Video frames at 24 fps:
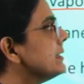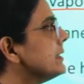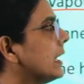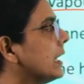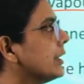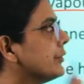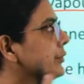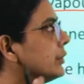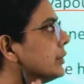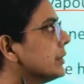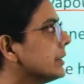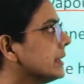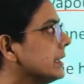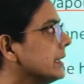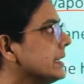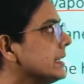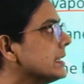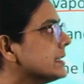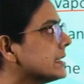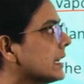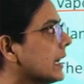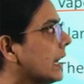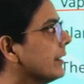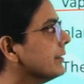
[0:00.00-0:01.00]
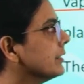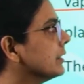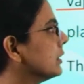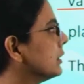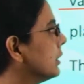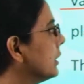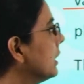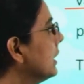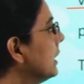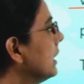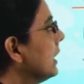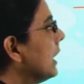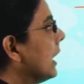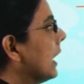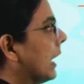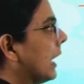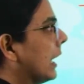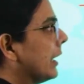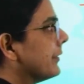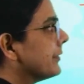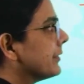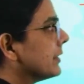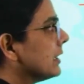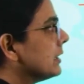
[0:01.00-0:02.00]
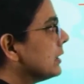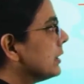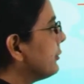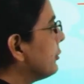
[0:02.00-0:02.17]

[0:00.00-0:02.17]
that were released after the